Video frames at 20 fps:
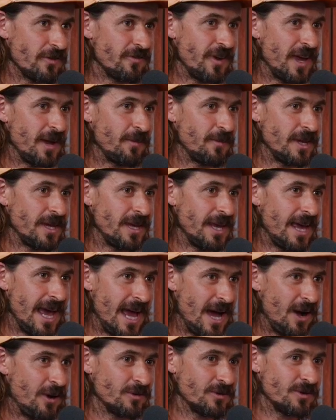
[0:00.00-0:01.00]
your family
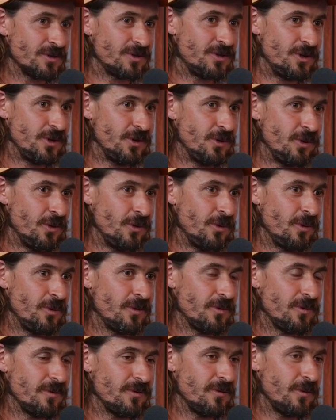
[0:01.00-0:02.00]
out to
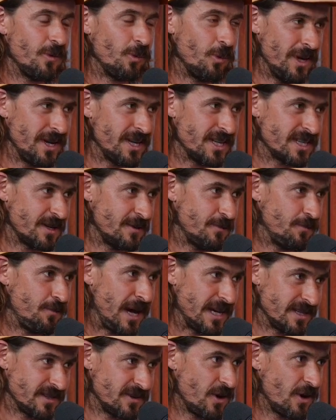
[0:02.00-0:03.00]
witness a
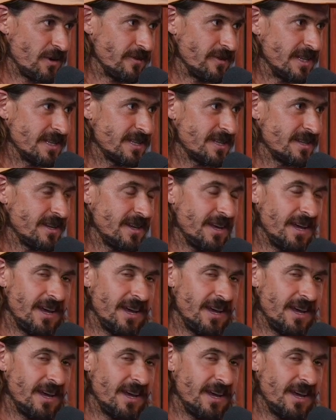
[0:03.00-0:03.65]
bison harvest,